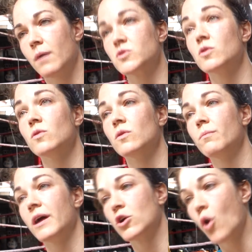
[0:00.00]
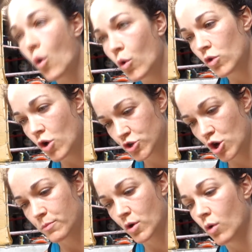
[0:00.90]
So my
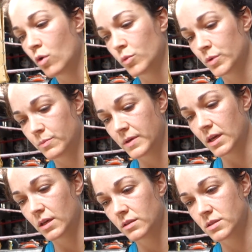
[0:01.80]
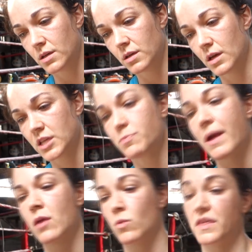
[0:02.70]
long-term goal would be to
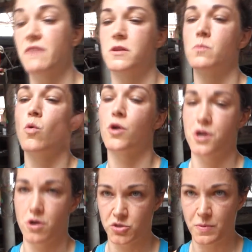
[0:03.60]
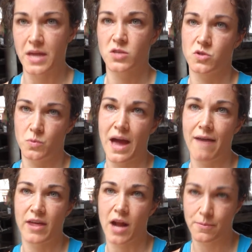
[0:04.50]
expand with even more in our space, which we have
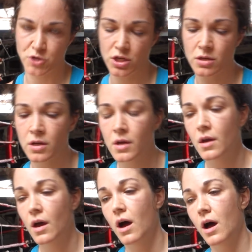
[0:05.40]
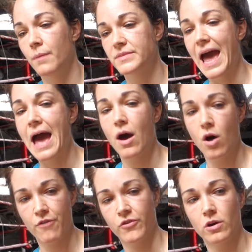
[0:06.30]
that option, to
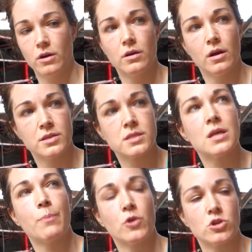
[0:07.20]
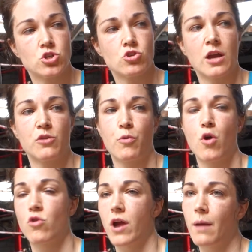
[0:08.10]
offer a separate strength
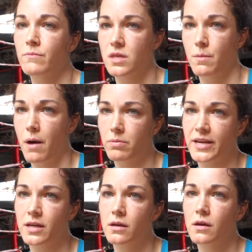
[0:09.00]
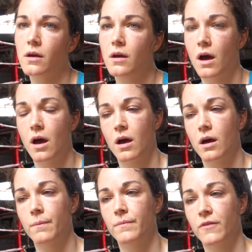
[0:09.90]
program to the public.
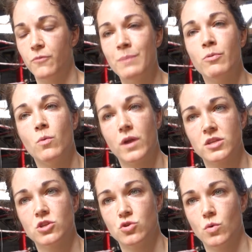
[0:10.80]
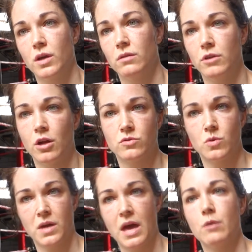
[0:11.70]
If people wanted to join, you know,
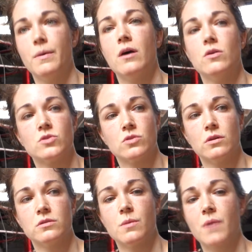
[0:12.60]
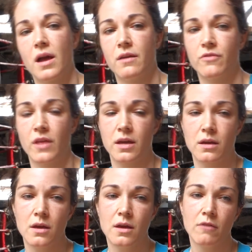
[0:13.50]
doing kettlebells or some kind of like,
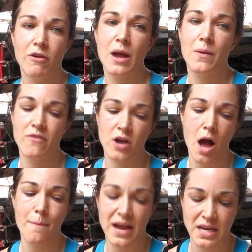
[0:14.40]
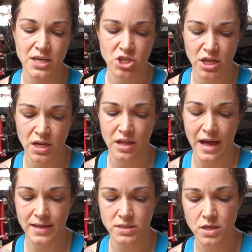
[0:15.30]
right now we have a combat conditioning
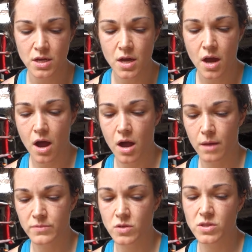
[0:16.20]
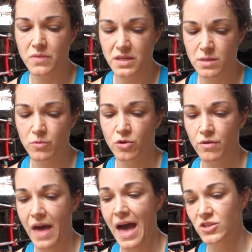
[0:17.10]
class, so something similar
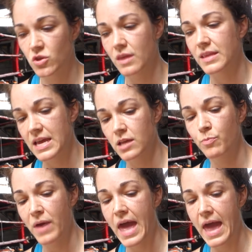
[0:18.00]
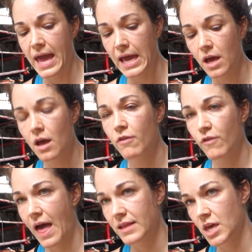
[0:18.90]
to that, so that they can pay for
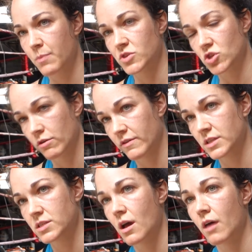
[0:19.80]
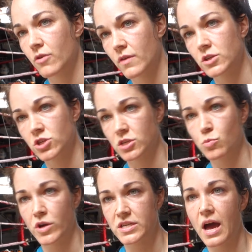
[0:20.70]
that type of service other than just
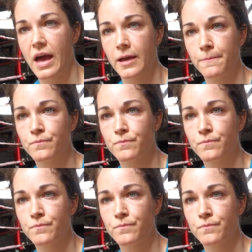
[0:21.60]
Muay Thai.